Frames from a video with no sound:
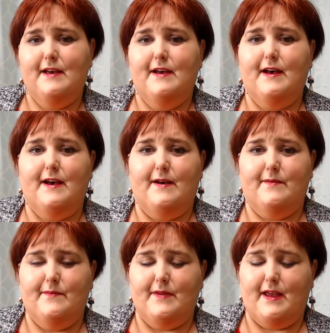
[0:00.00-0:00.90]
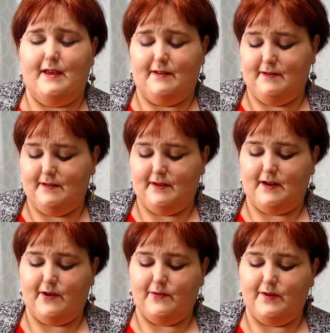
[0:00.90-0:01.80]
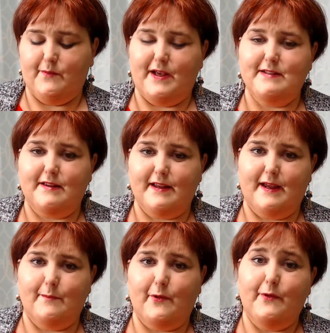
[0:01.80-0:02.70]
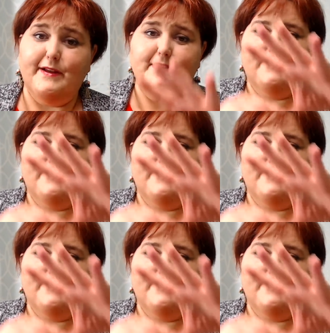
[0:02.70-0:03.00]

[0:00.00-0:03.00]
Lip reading: And, you know, you basically get points